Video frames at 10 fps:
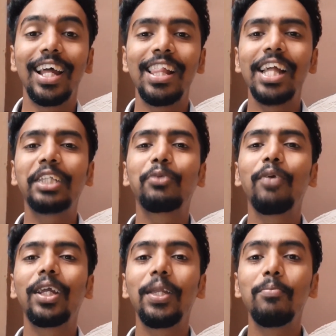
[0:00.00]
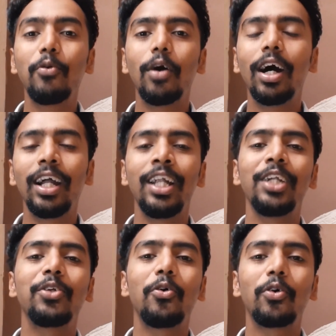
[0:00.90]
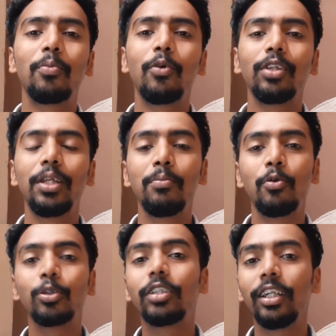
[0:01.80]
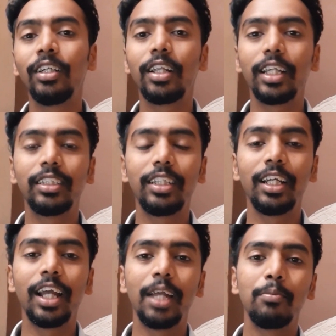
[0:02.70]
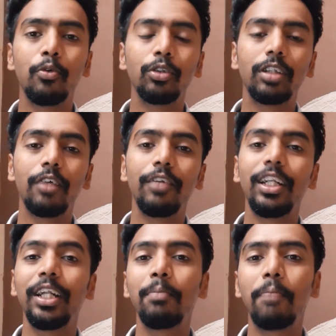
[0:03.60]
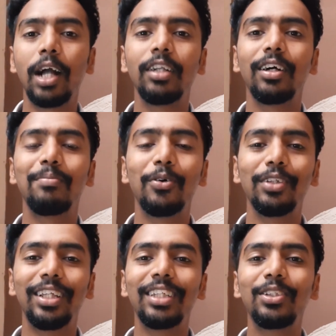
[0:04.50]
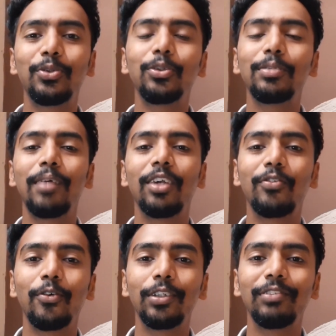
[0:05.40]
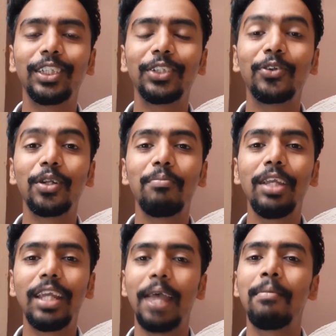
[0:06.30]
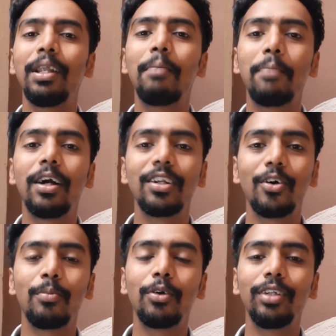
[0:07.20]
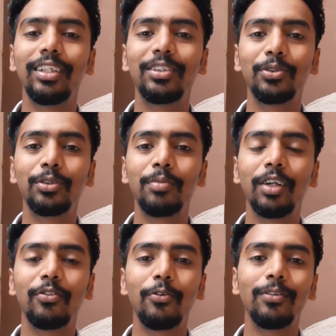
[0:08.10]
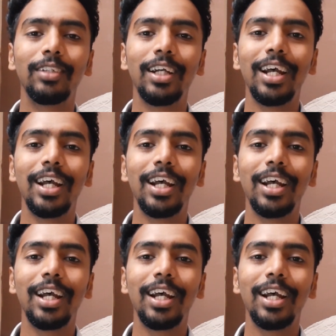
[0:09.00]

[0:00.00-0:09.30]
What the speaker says: Let's quickly move ahead and talk about the most interesting and most awaited part about these two smartphones, which is gonna be camera part about these two smartphones.